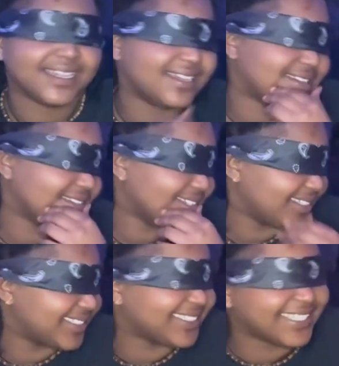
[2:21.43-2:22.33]
Um,
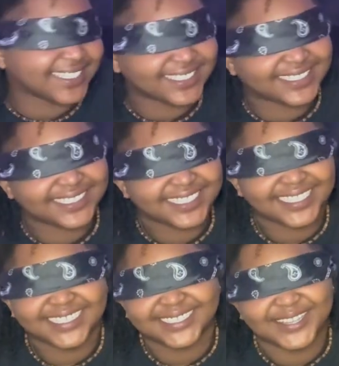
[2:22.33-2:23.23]
yeah.
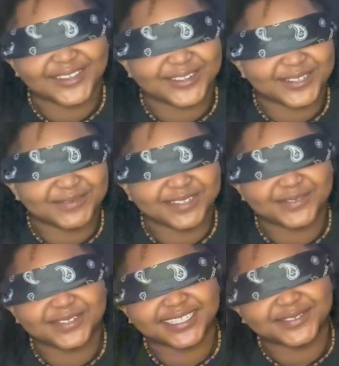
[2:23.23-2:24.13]
no,
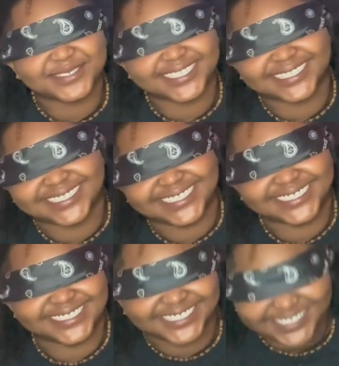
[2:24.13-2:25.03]
we're, we're, we're, this
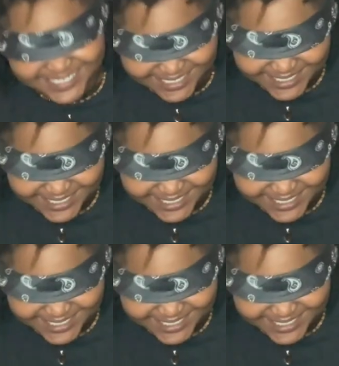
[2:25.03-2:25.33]
is you.